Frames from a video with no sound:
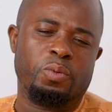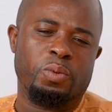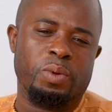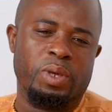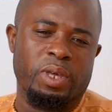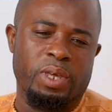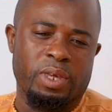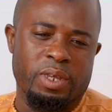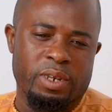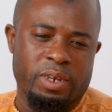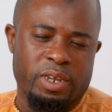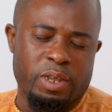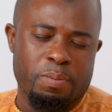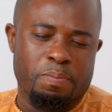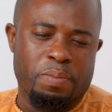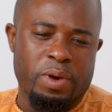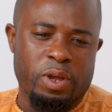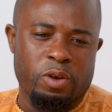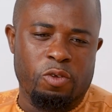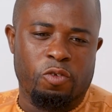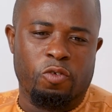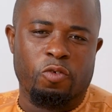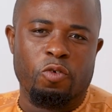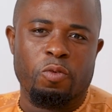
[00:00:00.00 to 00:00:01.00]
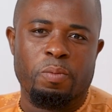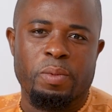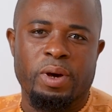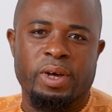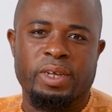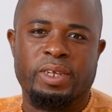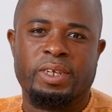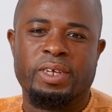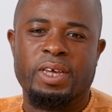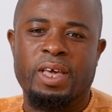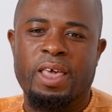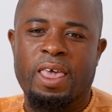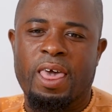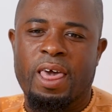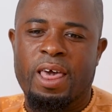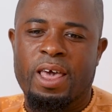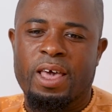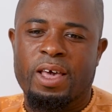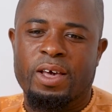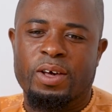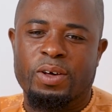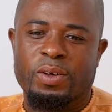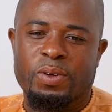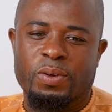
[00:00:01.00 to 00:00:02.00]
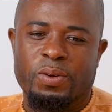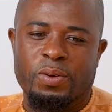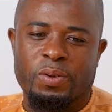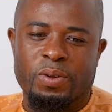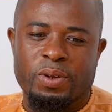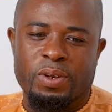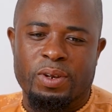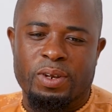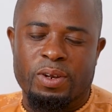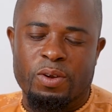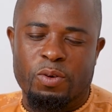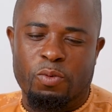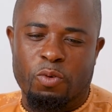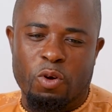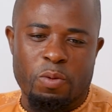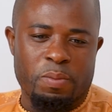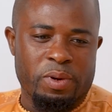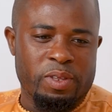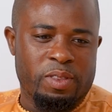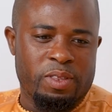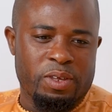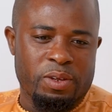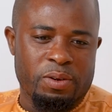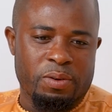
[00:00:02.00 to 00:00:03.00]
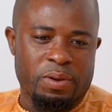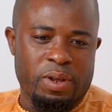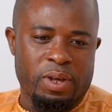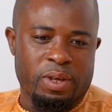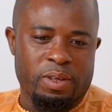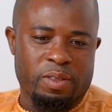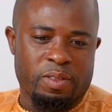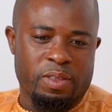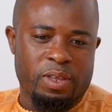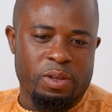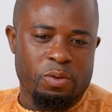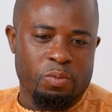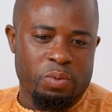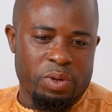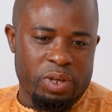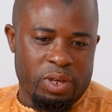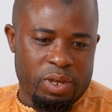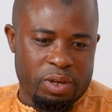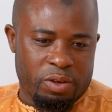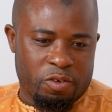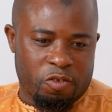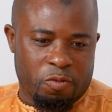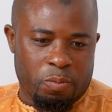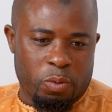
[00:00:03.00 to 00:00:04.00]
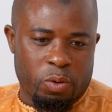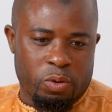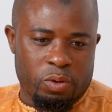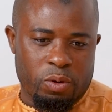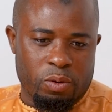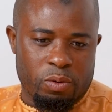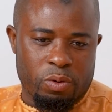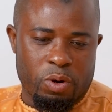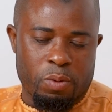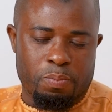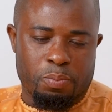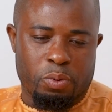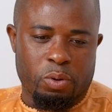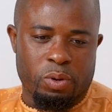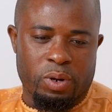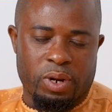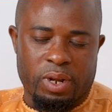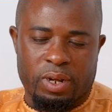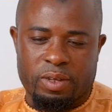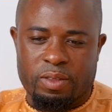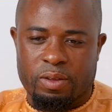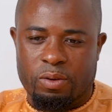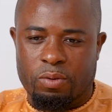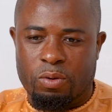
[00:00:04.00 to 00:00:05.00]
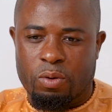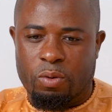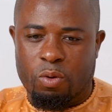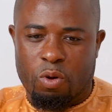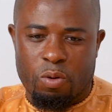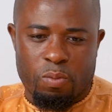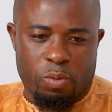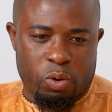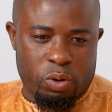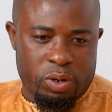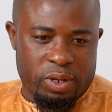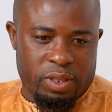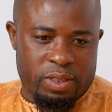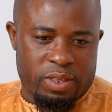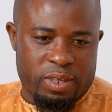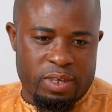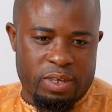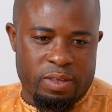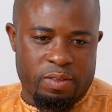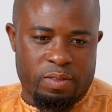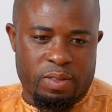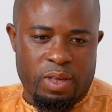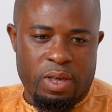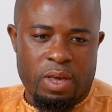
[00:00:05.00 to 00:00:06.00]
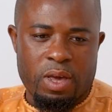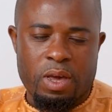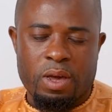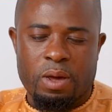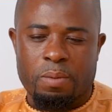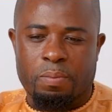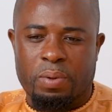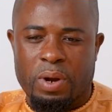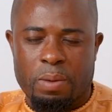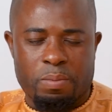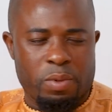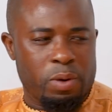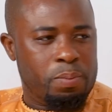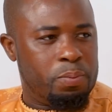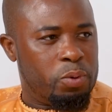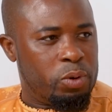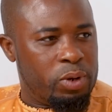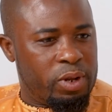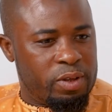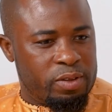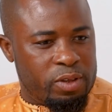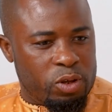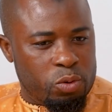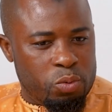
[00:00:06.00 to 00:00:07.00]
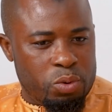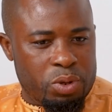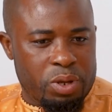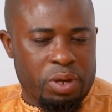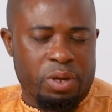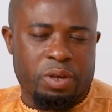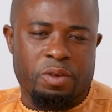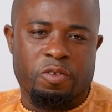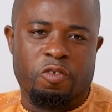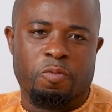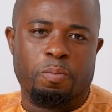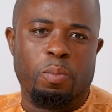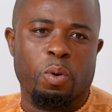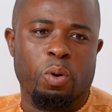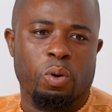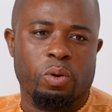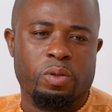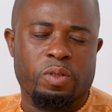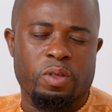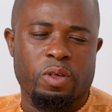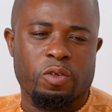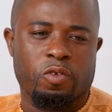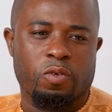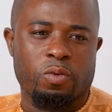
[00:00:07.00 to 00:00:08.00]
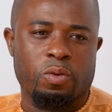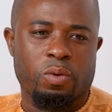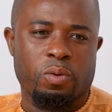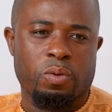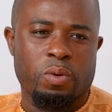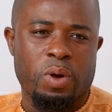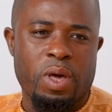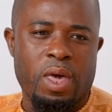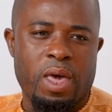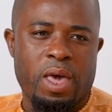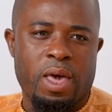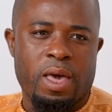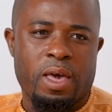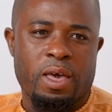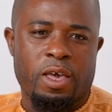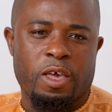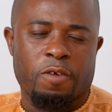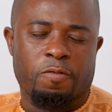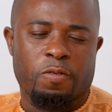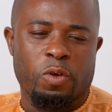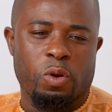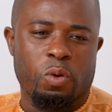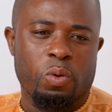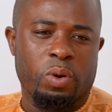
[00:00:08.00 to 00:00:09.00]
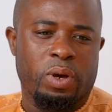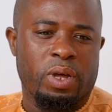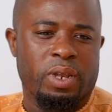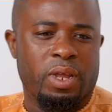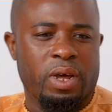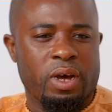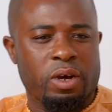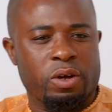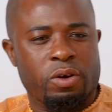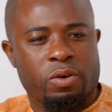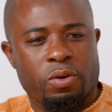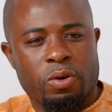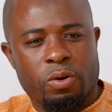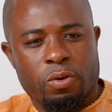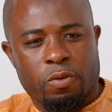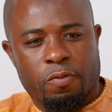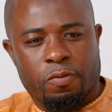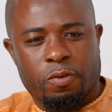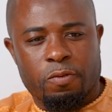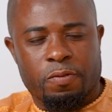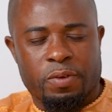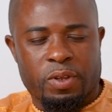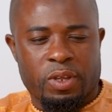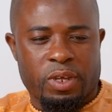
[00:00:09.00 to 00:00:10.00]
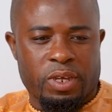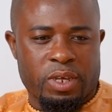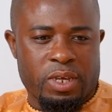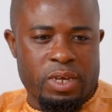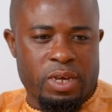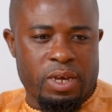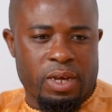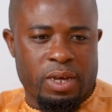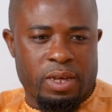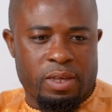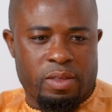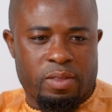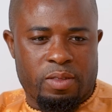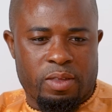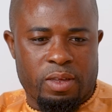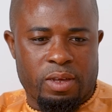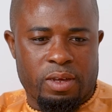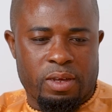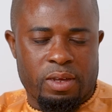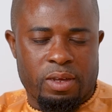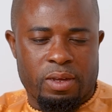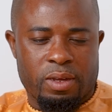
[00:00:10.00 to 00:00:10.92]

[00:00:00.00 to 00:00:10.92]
we depend so much on raw materials that we export, raw products, raw commodities, primary products that we export. So if you look at our growth over the years,